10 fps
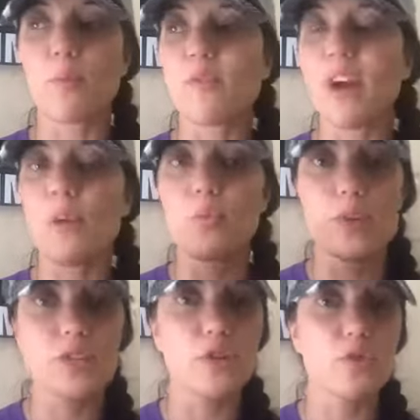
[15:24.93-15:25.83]
We've got
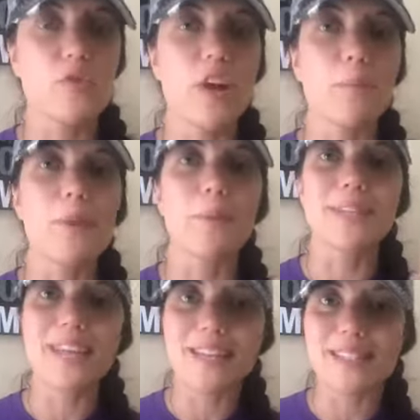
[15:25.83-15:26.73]
research, we've got people
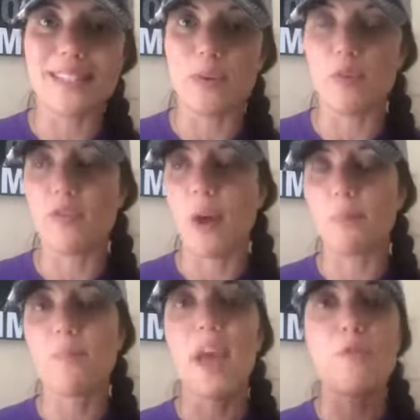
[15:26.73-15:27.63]
testing it, we've got
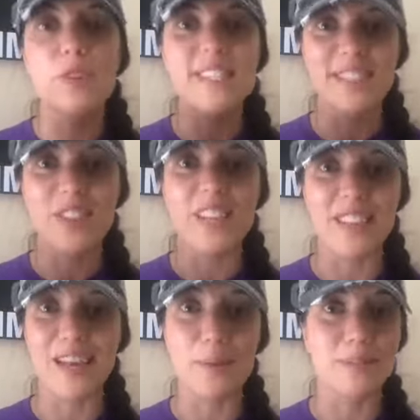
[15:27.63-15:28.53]
every single thing
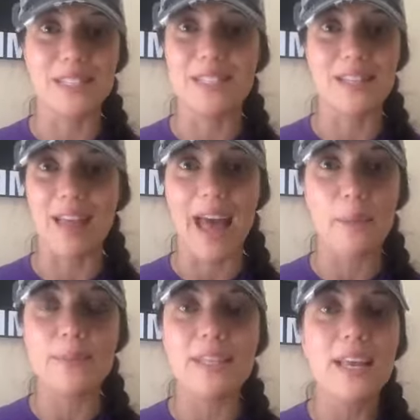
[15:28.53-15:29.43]
that comes into the
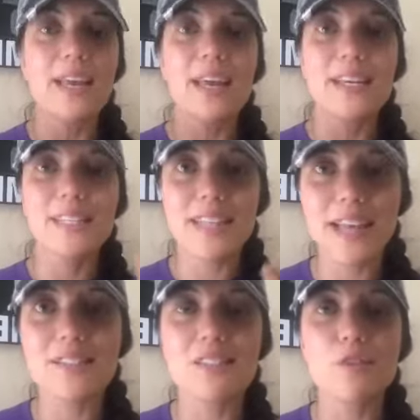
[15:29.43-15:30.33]
labs is
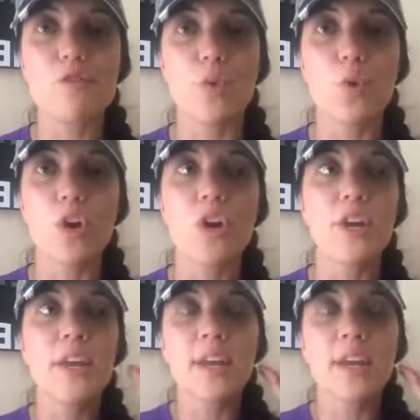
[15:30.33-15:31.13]
tested for